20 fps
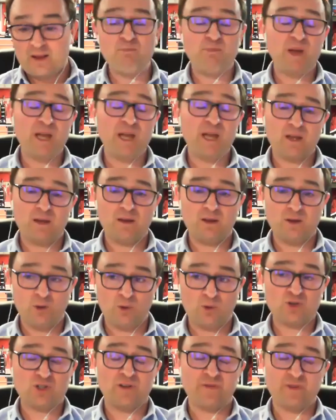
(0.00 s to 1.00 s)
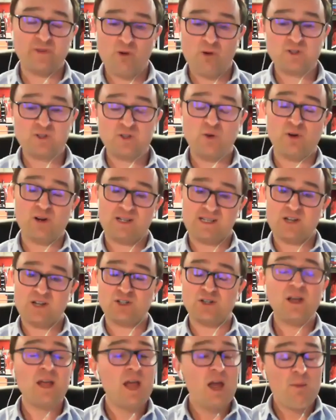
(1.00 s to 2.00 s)
big culture shift across the
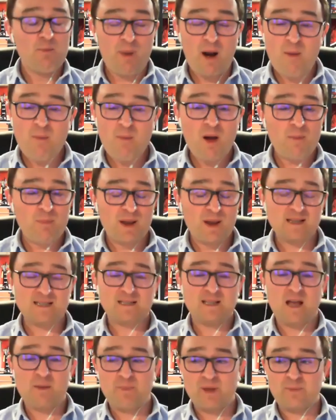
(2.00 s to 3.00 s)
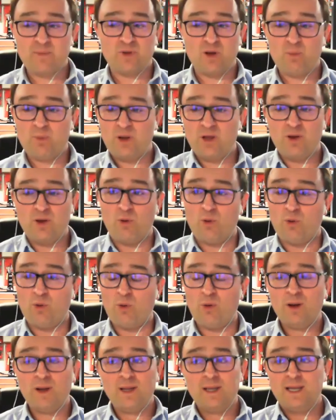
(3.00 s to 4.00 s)
organization. Bear in mind, places like BMW
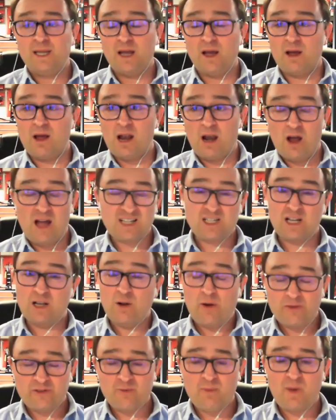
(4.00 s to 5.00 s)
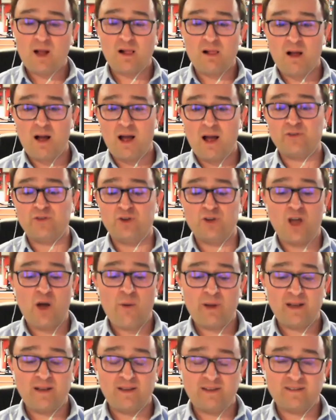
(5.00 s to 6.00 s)
or actually lots of my clients, you go
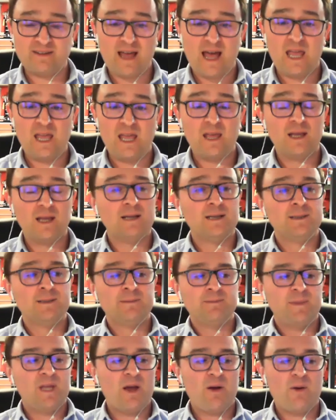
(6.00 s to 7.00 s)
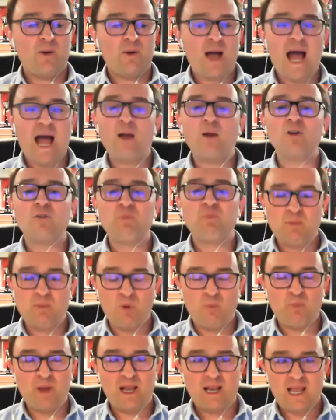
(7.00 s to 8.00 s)
in and you say, how long have people
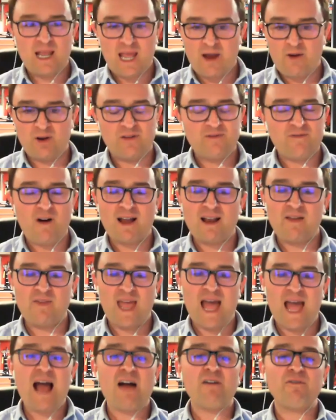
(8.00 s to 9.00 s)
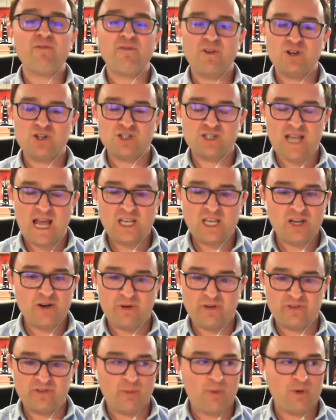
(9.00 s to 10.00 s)
been here? And you find out the average tenure
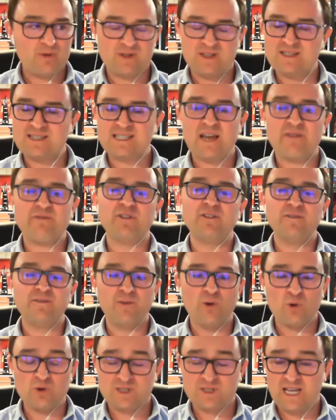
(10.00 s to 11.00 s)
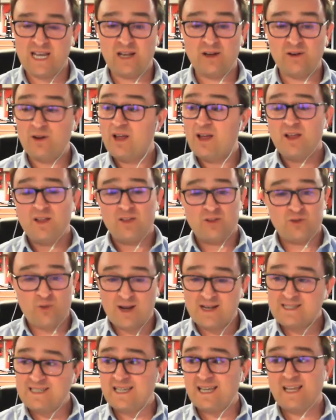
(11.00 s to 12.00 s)
is somewhere between 7 and 14,
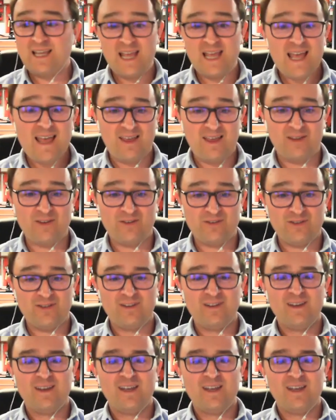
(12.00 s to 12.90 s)
20 years.